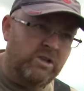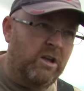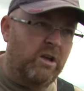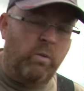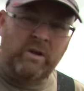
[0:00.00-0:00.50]
is
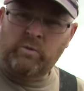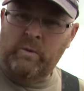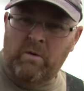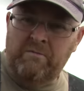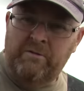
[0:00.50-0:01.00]
the ones we
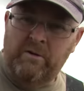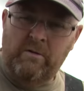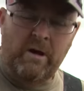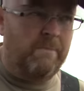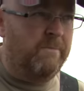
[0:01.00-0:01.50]
want
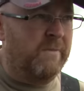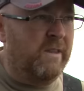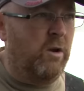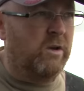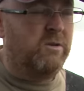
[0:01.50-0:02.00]
for
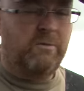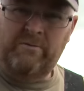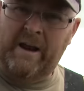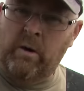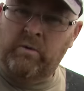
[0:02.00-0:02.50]
likes of
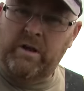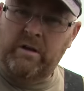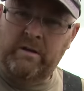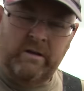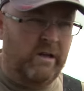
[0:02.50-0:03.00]
flounder,
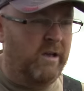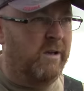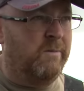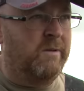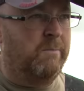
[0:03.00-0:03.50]

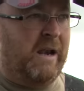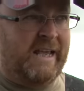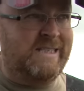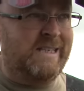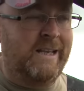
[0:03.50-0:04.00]

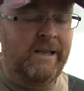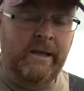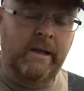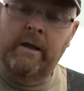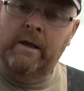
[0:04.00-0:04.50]
plaice,
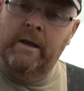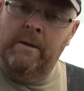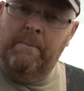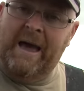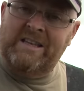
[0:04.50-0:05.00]

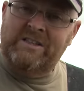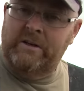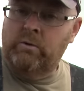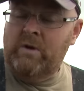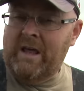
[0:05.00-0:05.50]
bass,
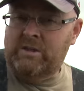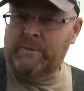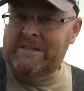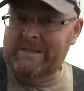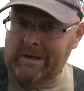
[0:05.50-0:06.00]
and all the other
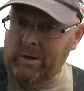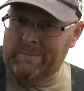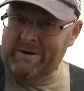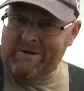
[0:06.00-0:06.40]
species that like a bit of